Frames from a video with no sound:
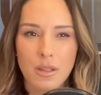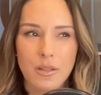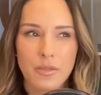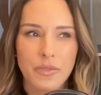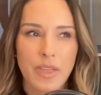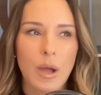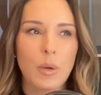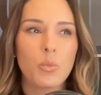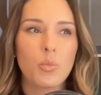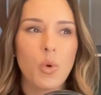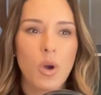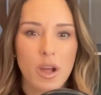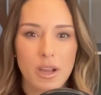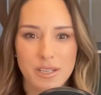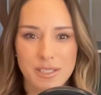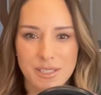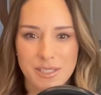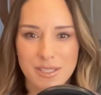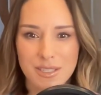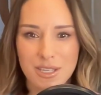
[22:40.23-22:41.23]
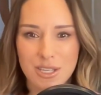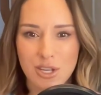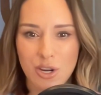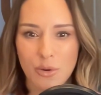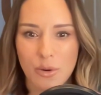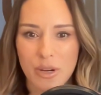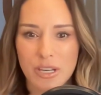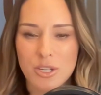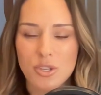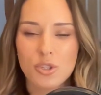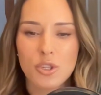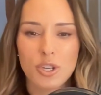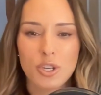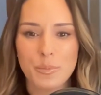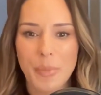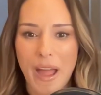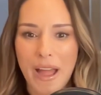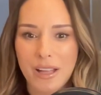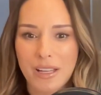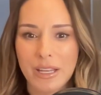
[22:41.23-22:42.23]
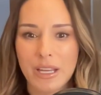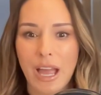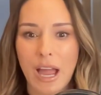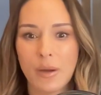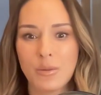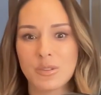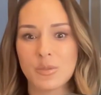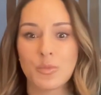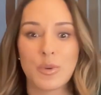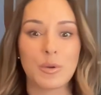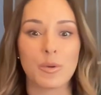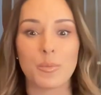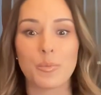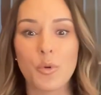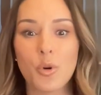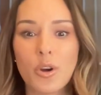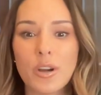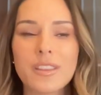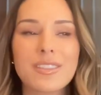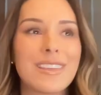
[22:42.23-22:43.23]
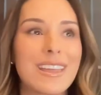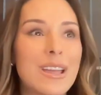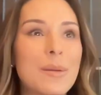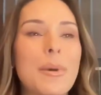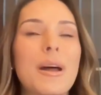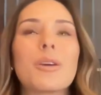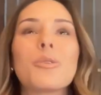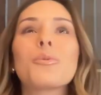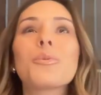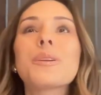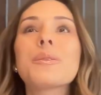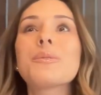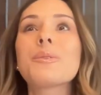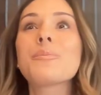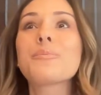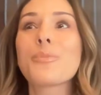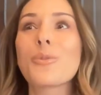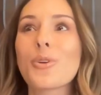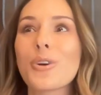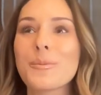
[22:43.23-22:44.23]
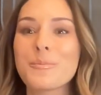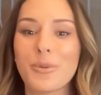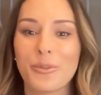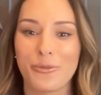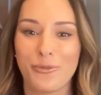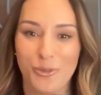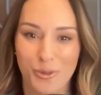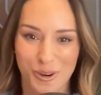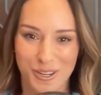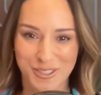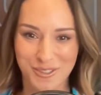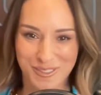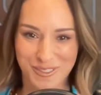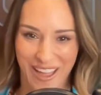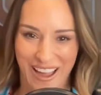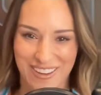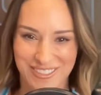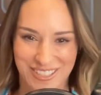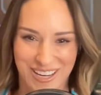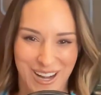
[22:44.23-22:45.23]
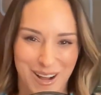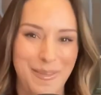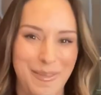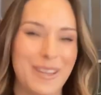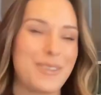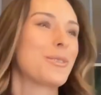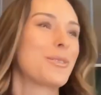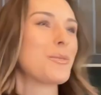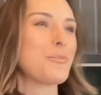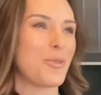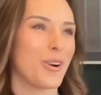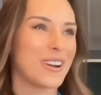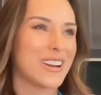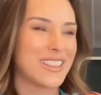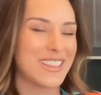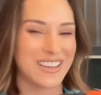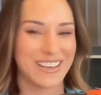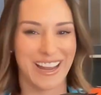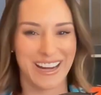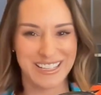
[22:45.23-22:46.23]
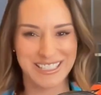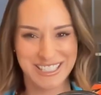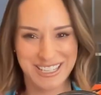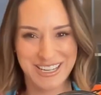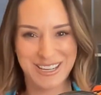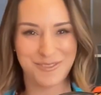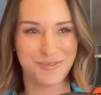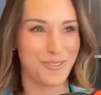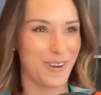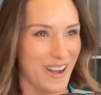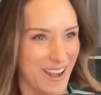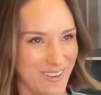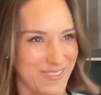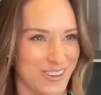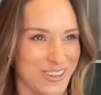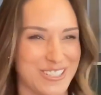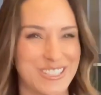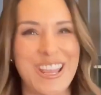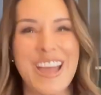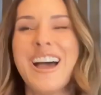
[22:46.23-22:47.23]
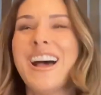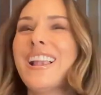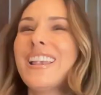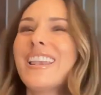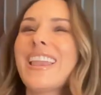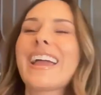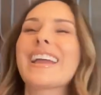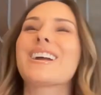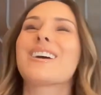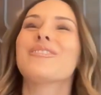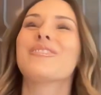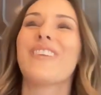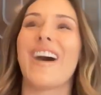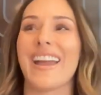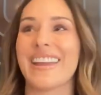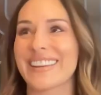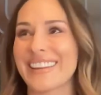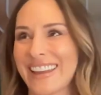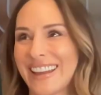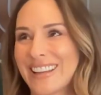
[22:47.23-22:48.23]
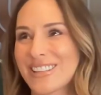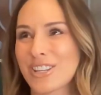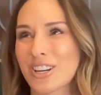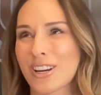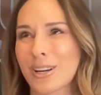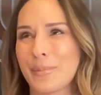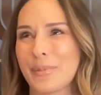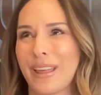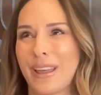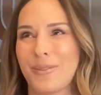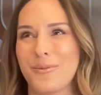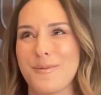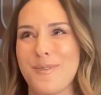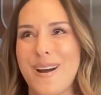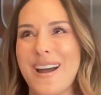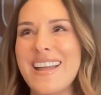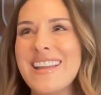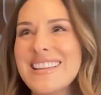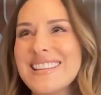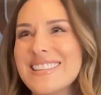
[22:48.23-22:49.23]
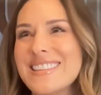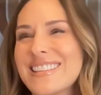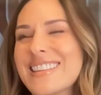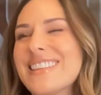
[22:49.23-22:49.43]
that was, and you look back, like we were born, think about it. We were born before 2000. I'm like, we were born in the 19 whatevers. Like my kids are going to be like, what?